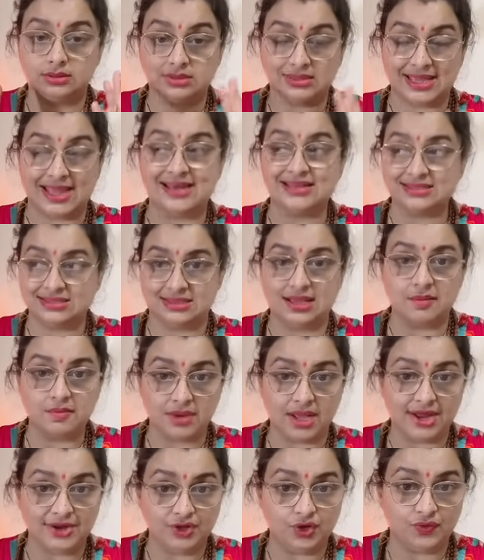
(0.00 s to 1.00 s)
get some
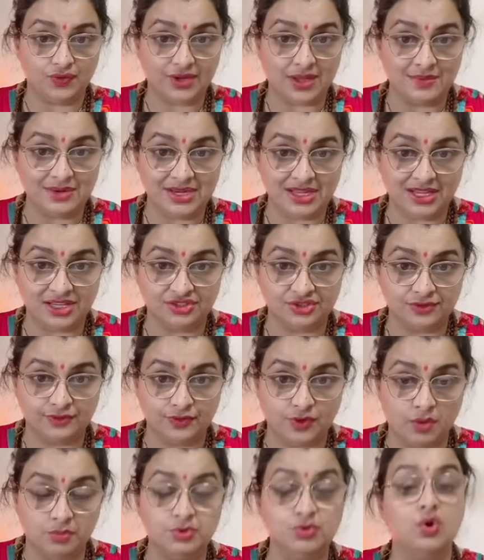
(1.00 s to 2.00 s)
kind of communication
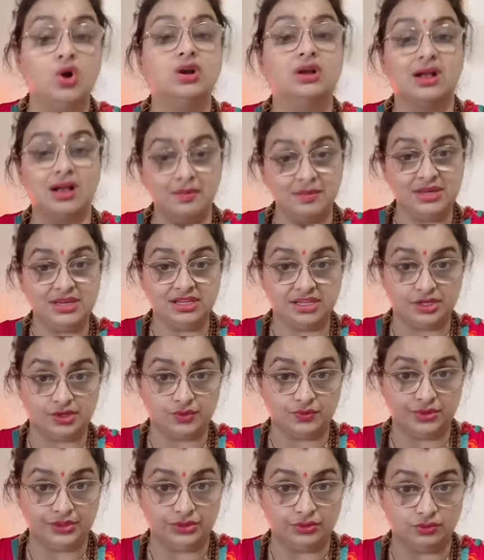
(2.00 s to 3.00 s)
from you or communicate
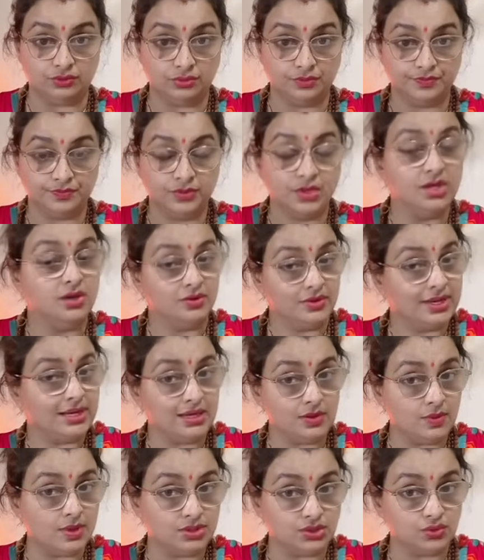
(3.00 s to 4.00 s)
with you
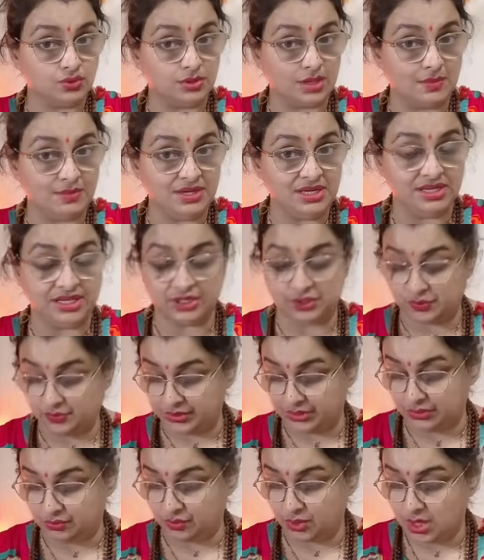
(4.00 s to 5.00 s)
really wants to communicate
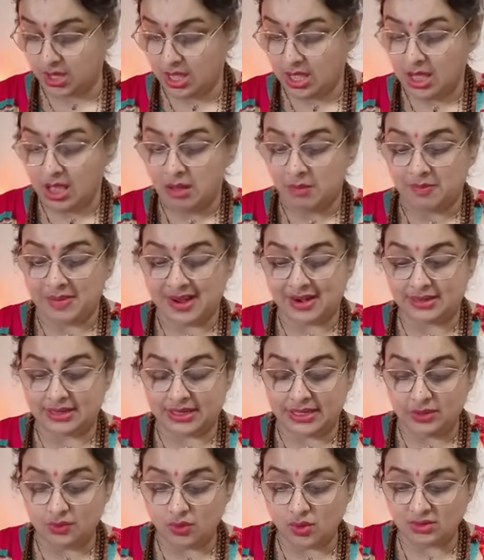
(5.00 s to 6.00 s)
with you but
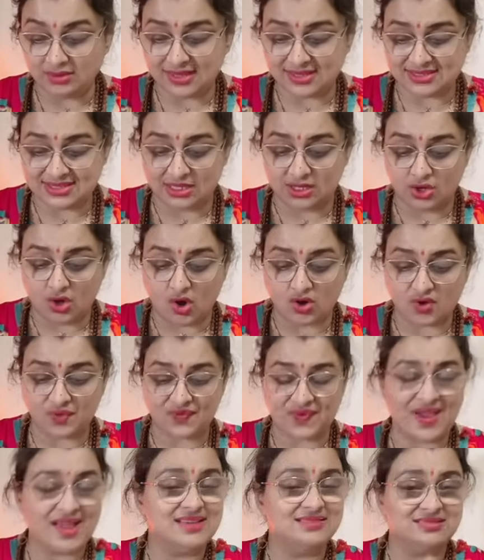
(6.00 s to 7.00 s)
you know there's a lot of
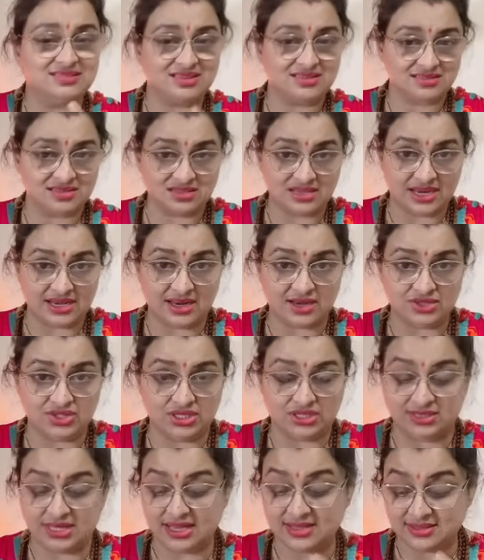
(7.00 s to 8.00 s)
hesitation
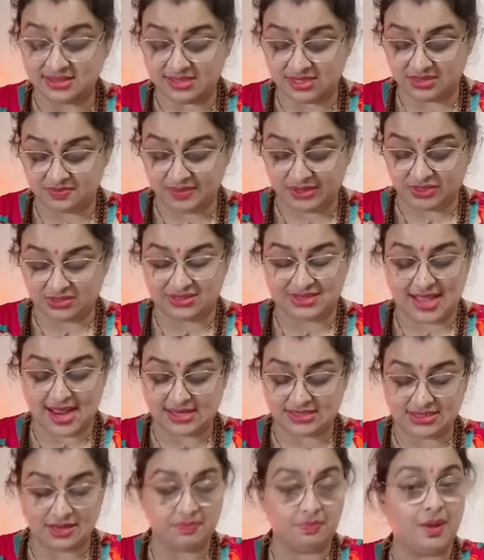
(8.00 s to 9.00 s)
energy hesitant because
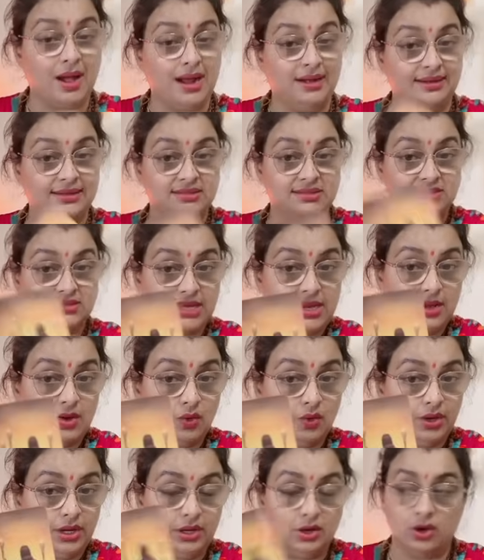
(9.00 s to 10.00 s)
that's a part it's still
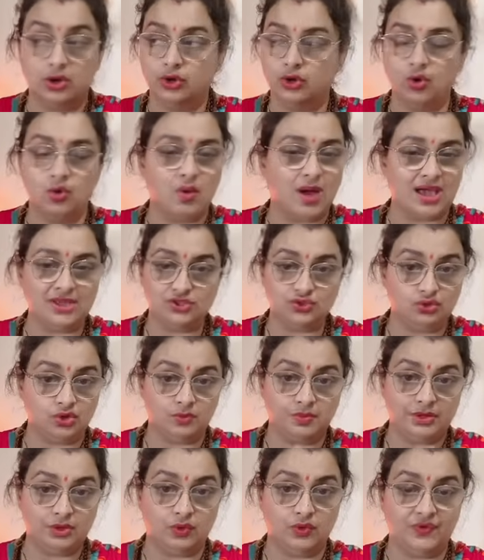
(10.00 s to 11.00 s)
holding on no i should not
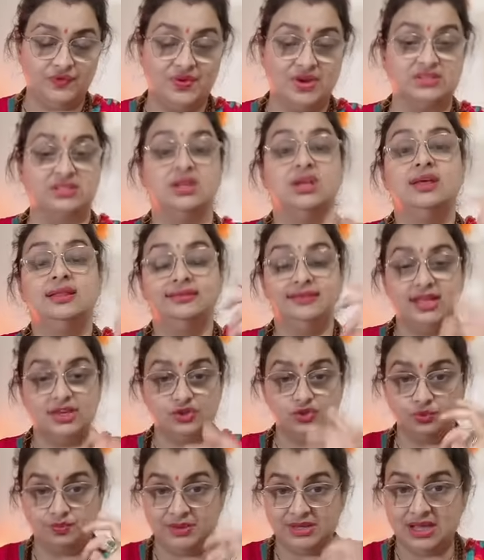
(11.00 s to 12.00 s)
be going first they
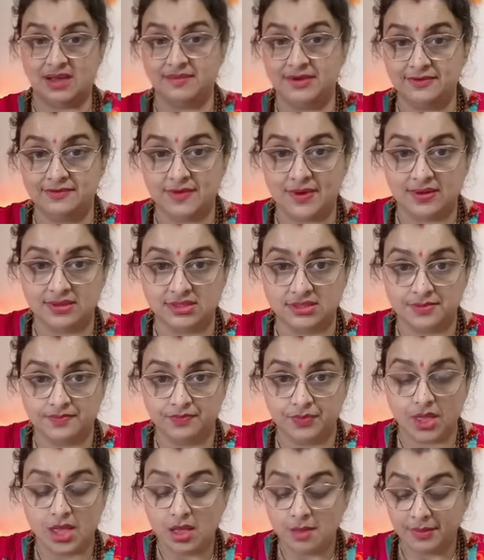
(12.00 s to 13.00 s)
should be coming first
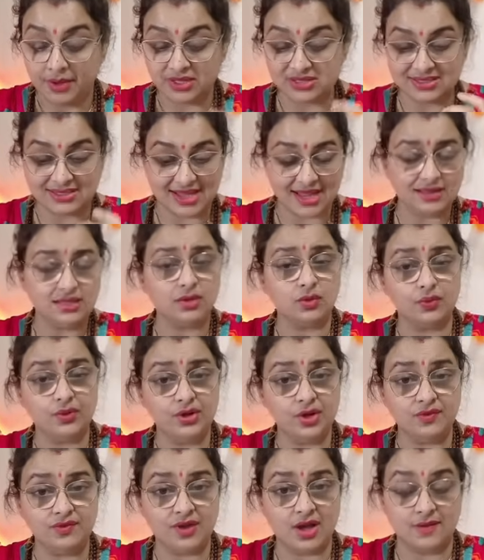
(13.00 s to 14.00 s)
because they are the queen
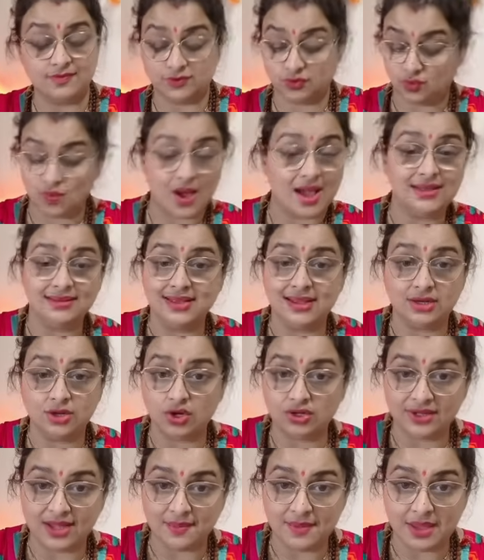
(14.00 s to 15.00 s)
of cups why they are
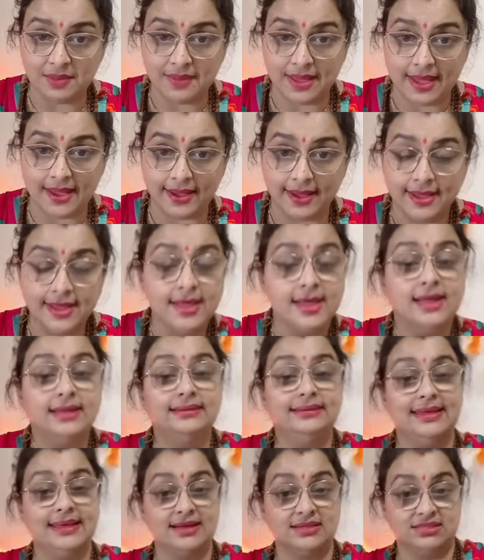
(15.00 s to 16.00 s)
not coming back
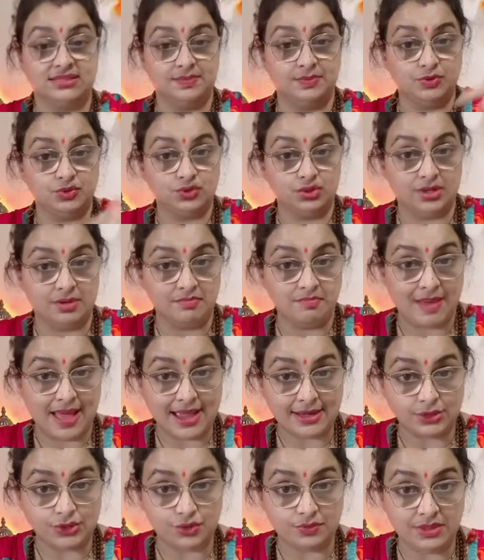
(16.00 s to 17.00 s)
they are supposed to come
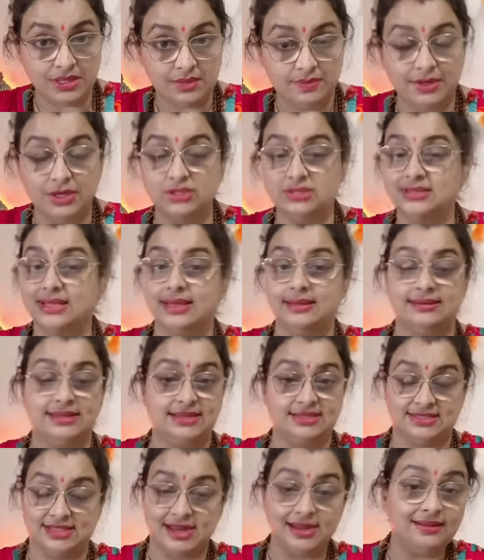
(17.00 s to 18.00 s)
back to me because they they
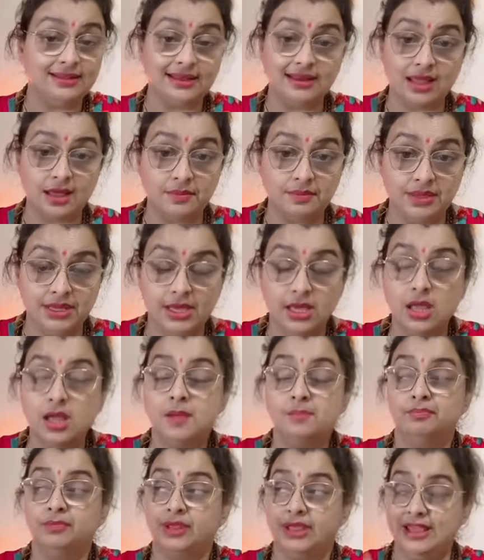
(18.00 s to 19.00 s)
said they love me
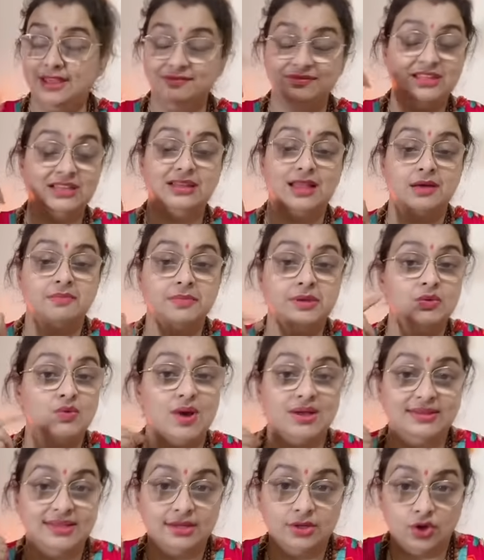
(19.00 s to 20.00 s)
if they love me
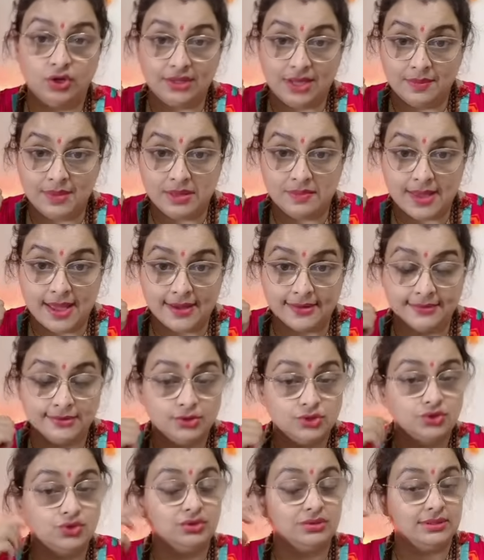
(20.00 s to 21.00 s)
why they are not coming back
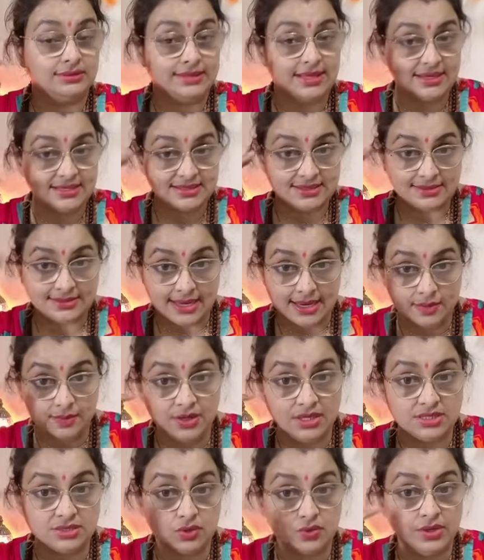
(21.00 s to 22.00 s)
so there is a
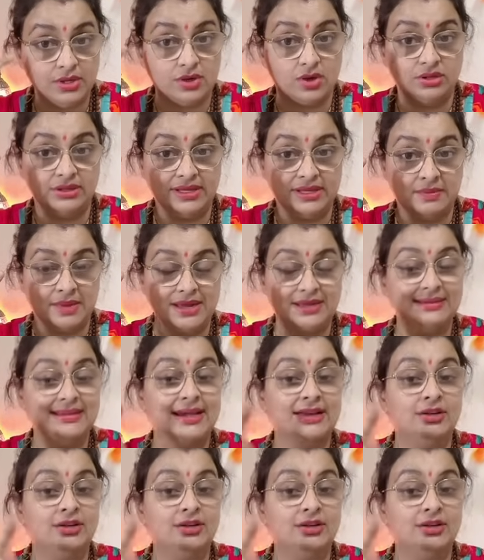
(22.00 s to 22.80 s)
turbulence going on in their mind they